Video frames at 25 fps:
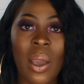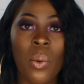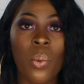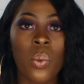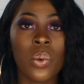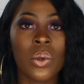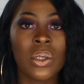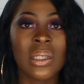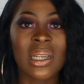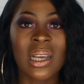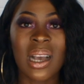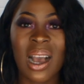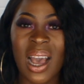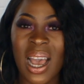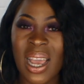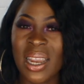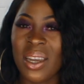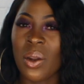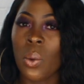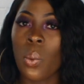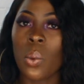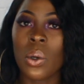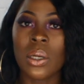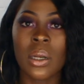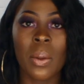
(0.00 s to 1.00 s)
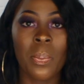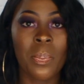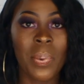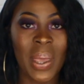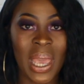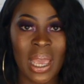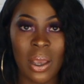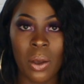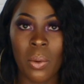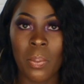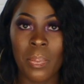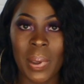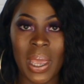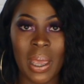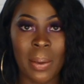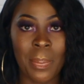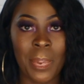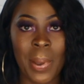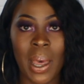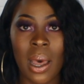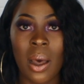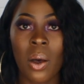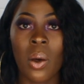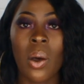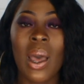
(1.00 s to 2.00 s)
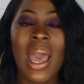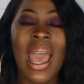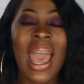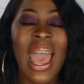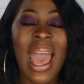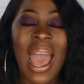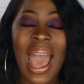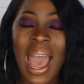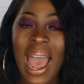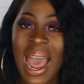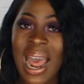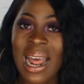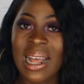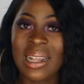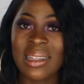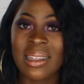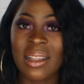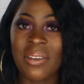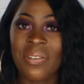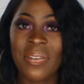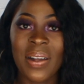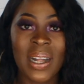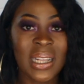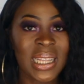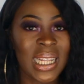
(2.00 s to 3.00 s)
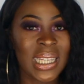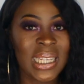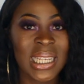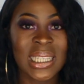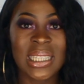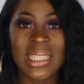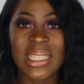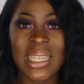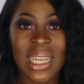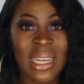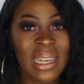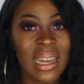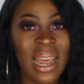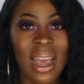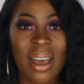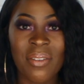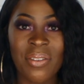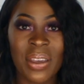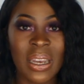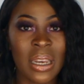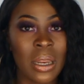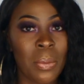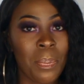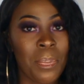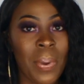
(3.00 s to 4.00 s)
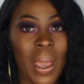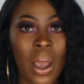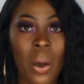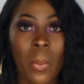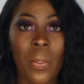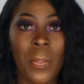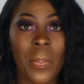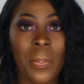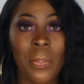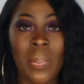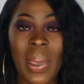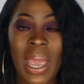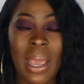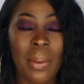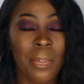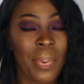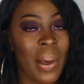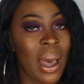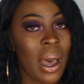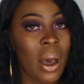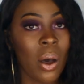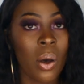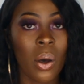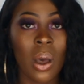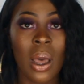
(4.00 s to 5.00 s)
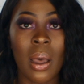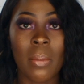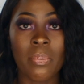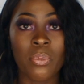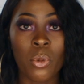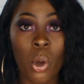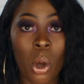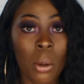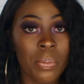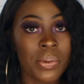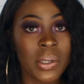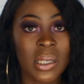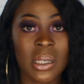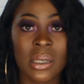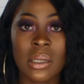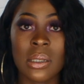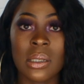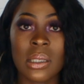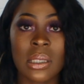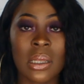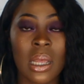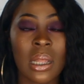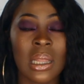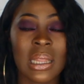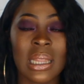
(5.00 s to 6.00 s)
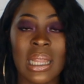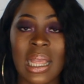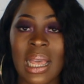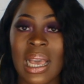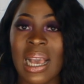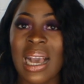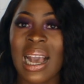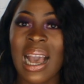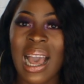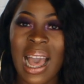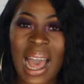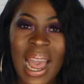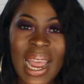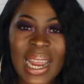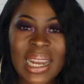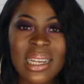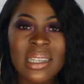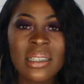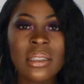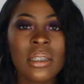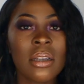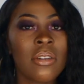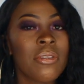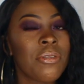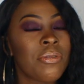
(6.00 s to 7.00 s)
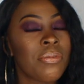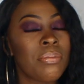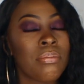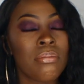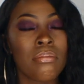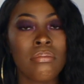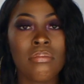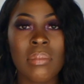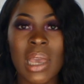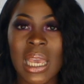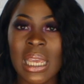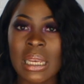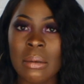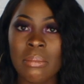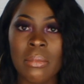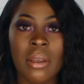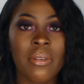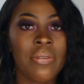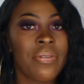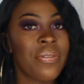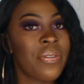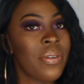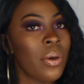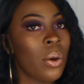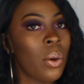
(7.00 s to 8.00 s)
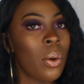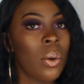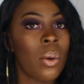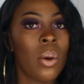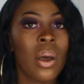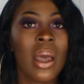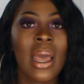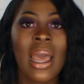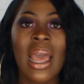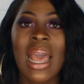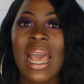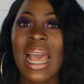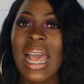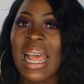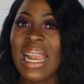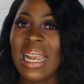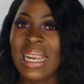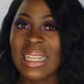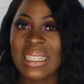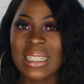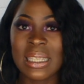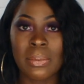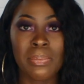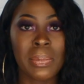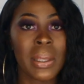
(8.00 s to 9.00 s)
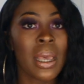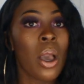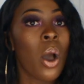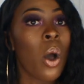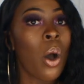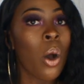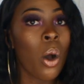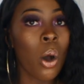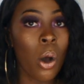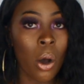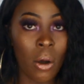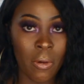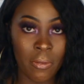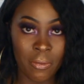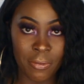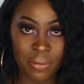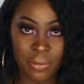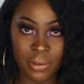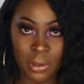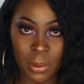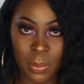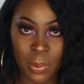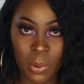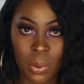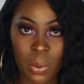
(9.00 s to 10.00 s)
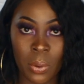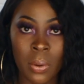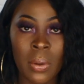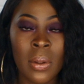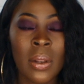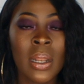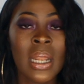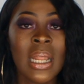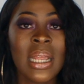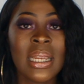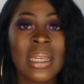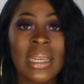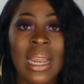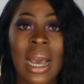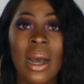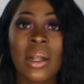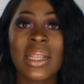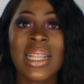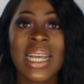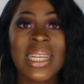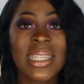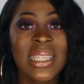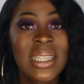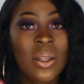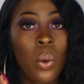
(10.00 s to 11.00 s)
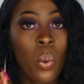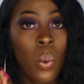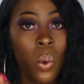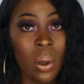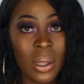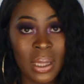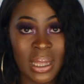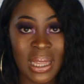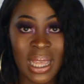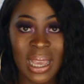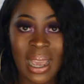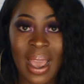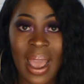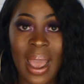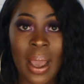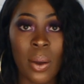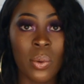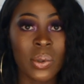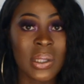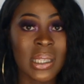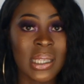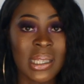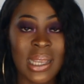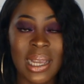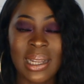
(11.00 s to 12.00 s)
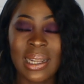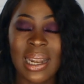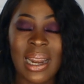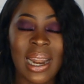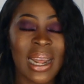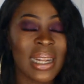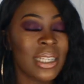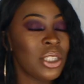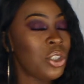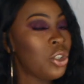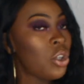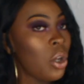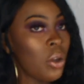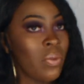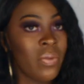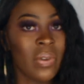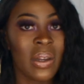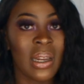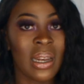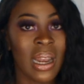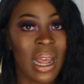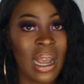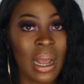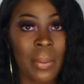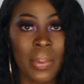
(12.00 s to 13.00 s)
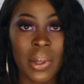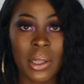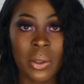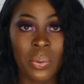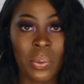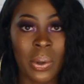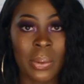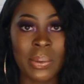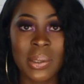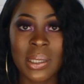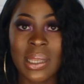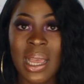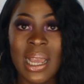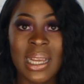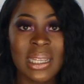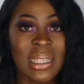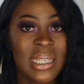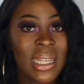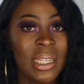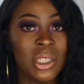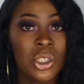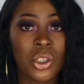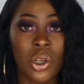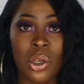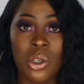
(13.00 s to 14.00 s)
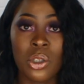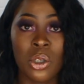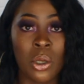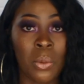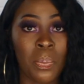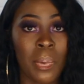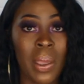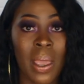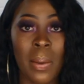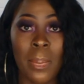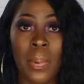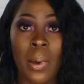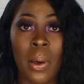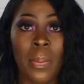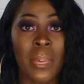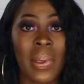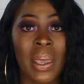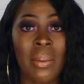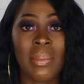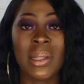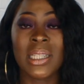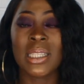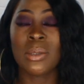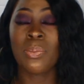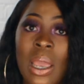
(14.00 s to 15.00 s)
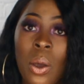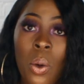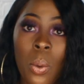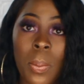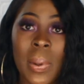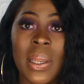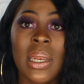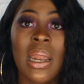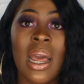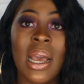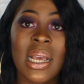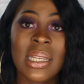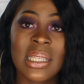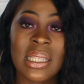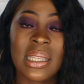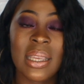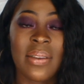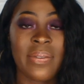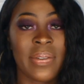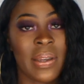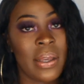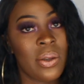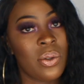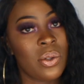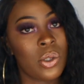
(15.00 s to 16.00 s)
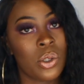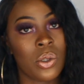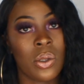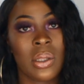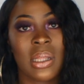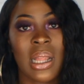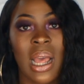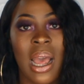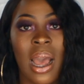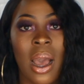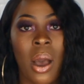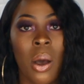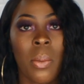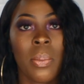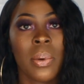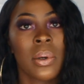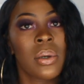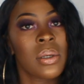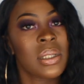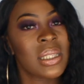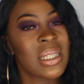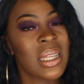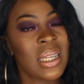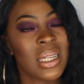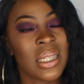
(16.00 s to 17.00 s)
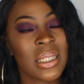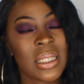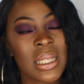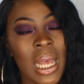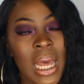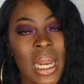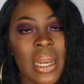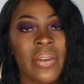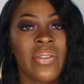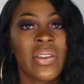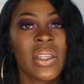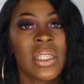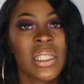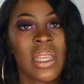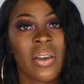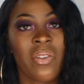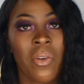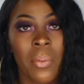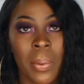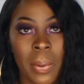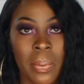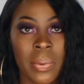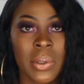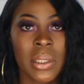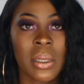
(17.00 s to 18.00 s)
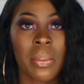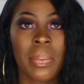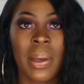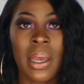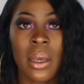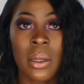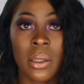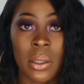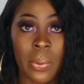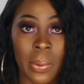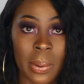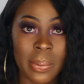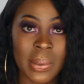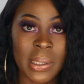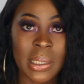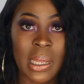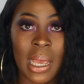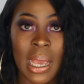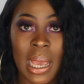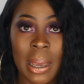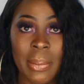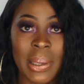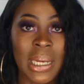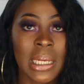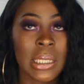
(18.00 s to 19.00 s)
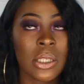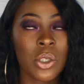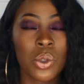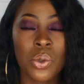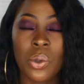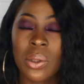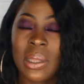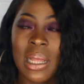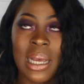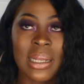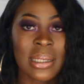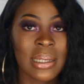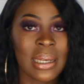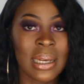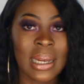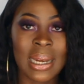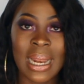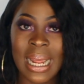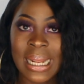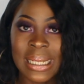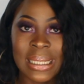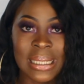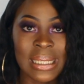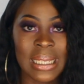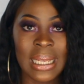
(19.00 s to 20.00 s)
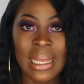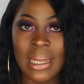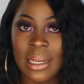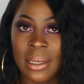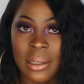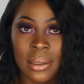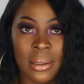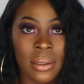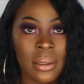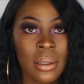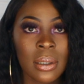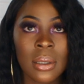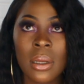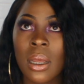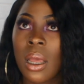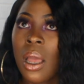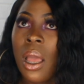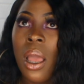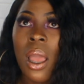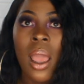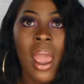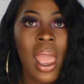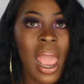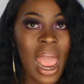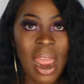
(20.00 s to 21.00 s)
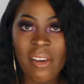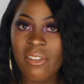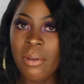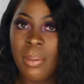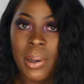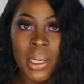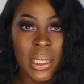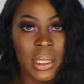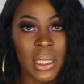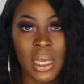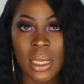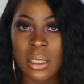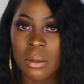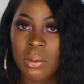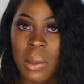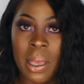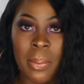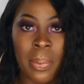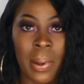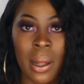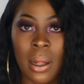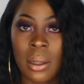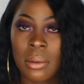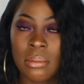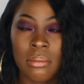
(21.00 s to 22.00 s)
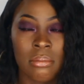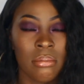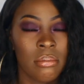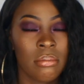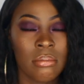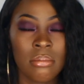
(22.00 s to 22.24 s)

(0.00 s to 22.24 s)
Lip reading: would kind of want to pay on PayPal, and the fact that they didn't have any PayPal options on there kind of made me feel a little bit uncomfortable. Now that's the one thing I would say that I don't really like about the website, is they don't do PayPal payments. It would be nice if they could sort that out, because then it's kind of easier for people to buy on the website. I mean, it's 2019, everybody takes PayPal.